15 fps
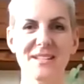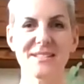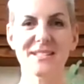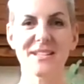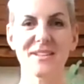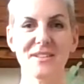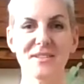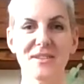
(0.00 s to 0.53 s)

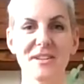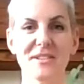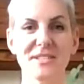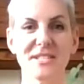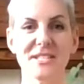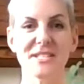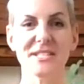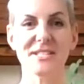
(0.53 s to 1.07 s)
So you're going
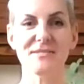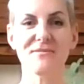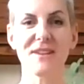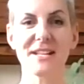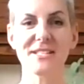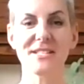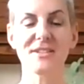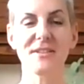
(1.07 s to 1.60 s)
to just
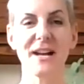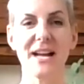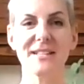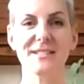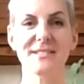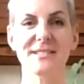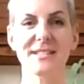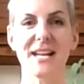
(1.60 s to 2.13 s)
rest your
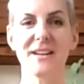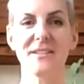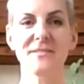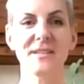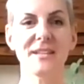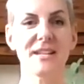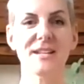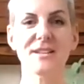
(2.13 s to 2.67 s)
hands
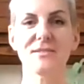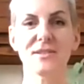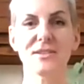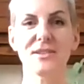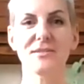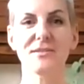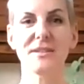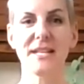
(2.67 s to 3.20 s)
down, either on
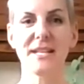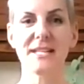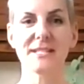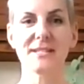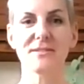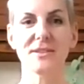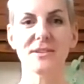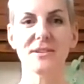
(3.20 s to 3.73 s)
your knees
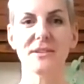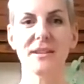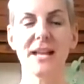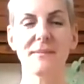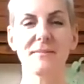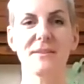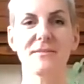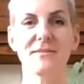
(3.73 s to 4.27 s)
or on your
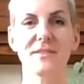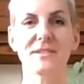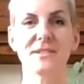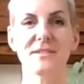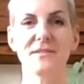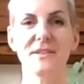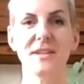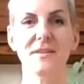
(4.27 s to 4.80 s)
lap in
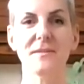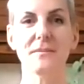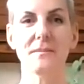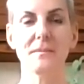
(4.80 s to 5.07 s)
front of you.